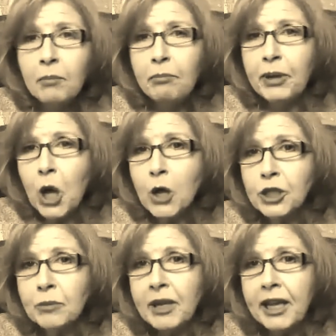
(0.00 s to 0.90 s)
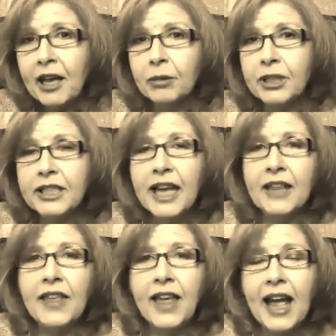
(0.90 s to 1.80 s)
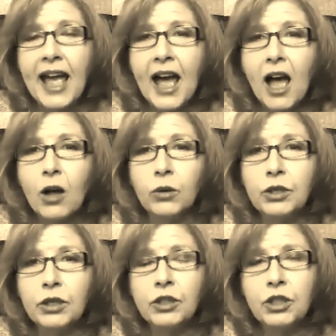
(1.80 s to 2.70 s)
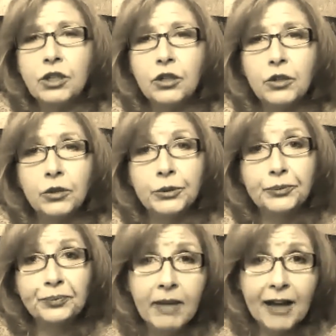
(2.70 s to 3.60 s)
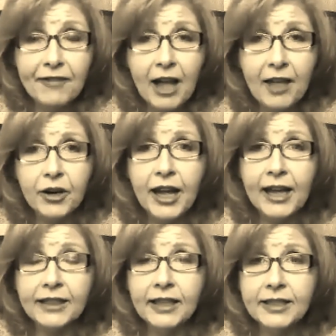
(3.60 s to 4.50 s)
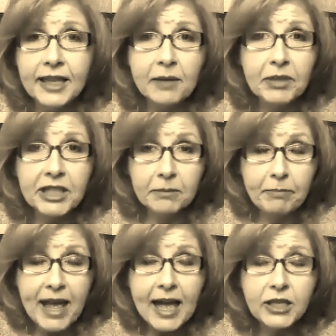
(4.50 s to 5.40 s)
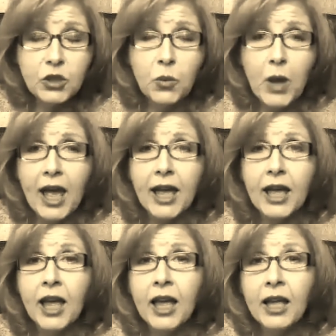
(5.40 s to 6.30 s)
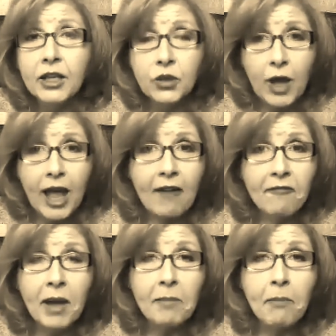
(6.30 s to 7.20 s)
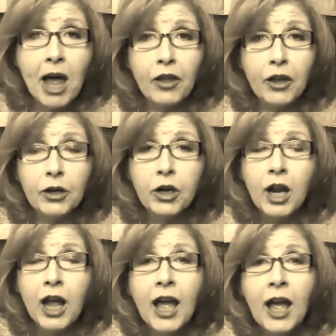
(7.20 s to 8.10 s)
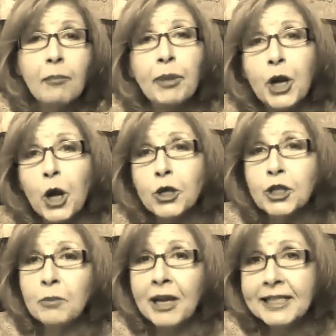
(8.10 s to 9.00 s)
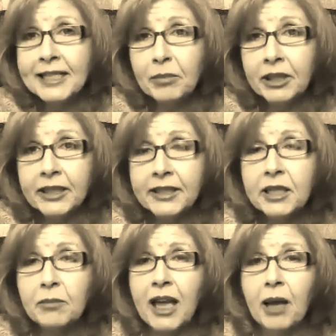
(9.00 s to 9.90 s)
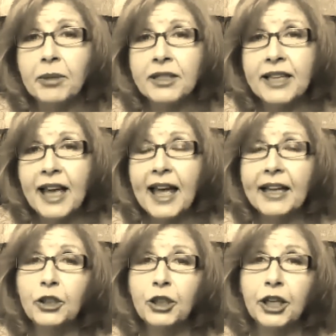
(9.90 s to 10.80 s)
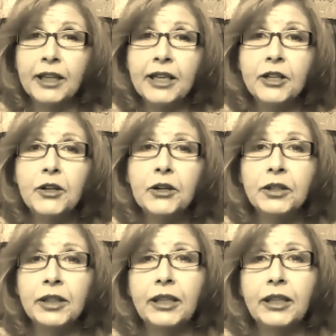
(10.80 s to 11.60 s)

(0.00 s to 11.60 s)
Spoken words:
but also being able to take that out to my father had since passed away. So I have my mother, but also my siblings to be able to say, hey, look, here,